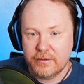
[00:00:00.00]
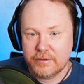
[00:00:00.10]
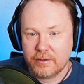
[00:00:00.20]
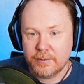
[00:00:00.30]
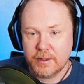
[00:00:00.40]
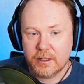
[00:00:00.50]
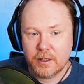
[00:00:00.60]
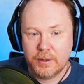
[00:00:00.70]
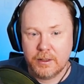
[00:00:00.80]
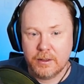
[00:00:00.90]
So I'm going to
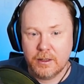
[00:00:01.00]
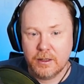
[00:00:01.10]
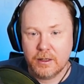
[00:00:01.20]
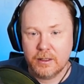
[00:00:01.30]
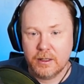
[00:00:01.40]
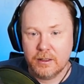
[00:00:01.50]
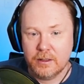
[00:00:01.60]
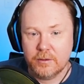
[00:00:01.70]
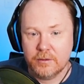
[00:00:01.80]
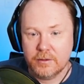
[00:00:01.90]
come in
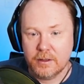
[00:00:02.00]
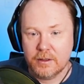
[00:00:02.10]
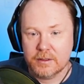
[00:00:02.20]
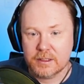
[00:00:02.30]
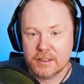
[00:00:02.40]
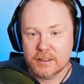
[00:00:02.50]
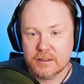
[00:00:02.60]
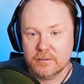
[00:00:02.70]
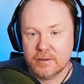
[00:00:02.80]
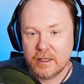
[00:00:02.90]
again,
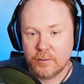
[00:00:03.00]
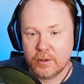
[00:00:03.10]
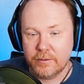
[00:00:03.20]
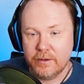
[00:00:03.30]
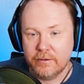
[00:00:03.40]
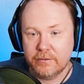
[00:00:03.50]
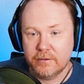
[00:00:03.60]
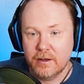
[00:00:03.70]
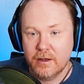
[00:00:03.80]
select anywhere in this.